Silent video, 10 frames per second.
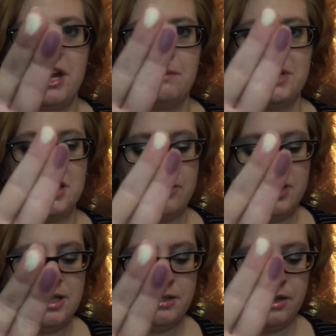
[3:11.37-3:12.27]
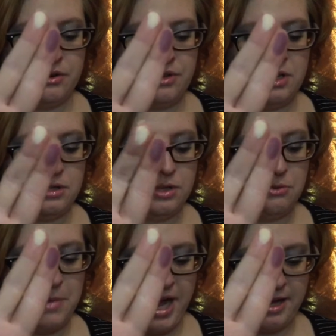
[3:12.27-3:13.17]
pigmented. These are the
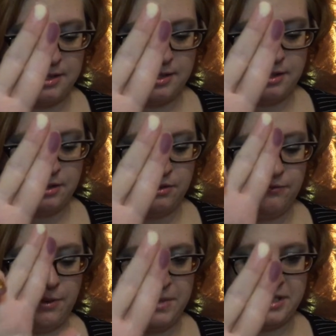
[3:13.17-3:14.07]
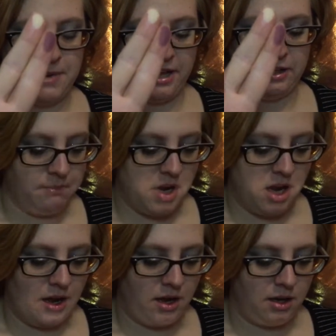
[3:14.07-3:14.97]
2 mattes from this palette.
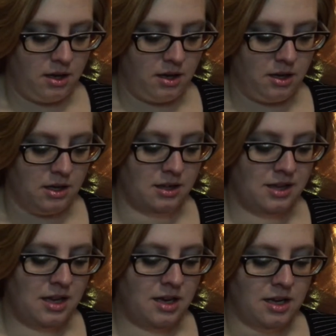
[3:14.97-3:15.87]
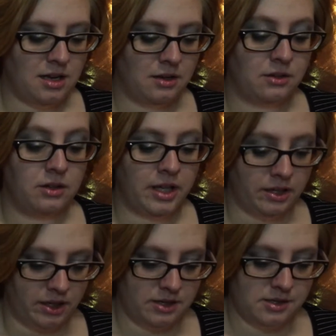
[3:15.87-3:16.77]
The
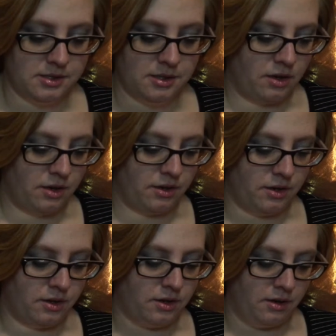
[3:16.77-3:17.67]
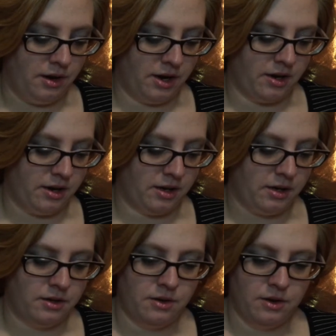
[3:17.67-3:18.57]
glitters are